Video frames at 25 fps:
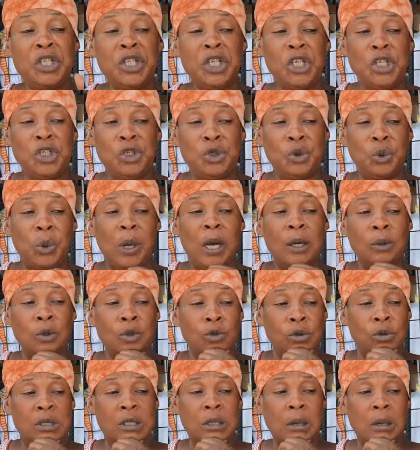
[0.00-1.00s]
teach you how
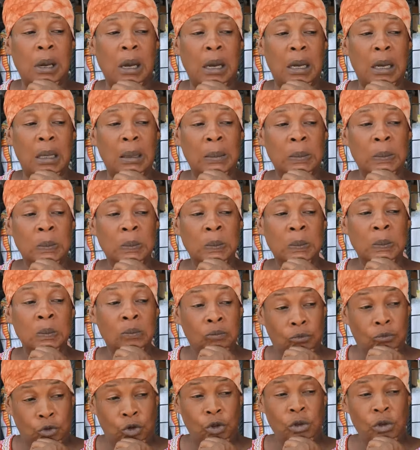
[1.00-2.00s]
to talk.
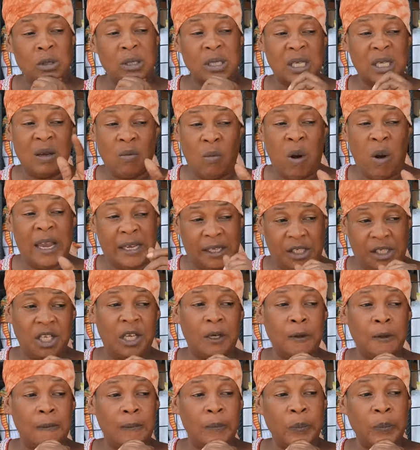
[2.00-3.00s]
Just say why
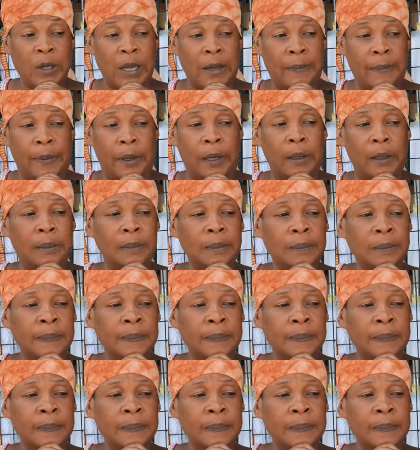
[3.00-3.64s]
chalom nabia.